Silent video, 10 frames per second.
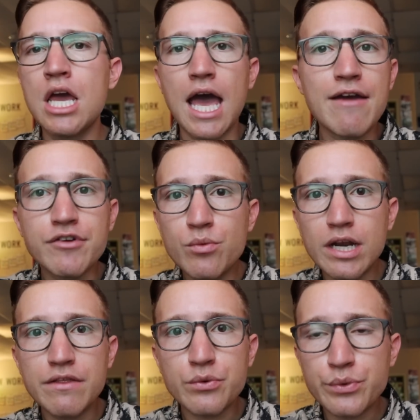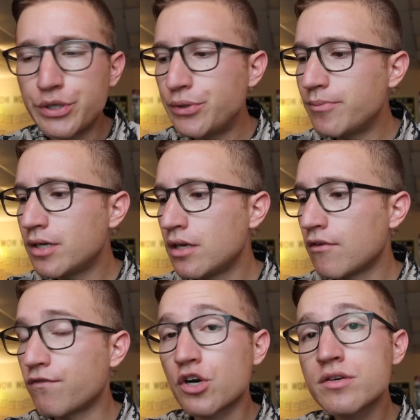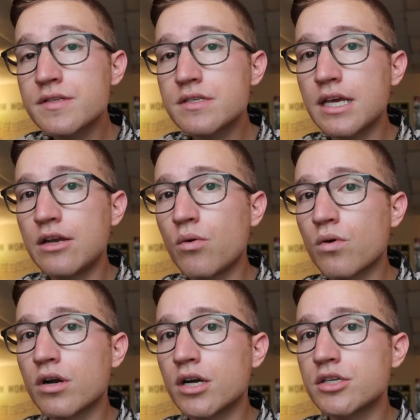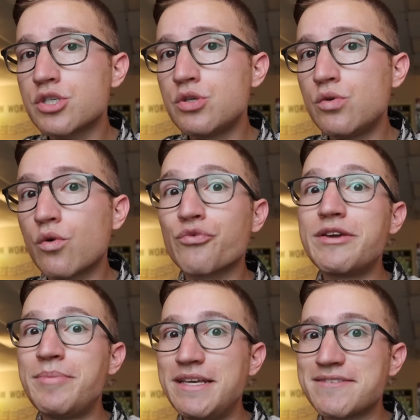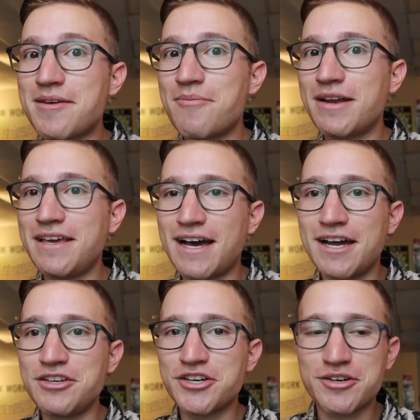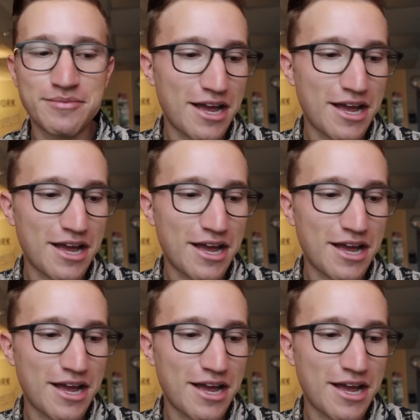everyone in the room first in order to repeat somebody on your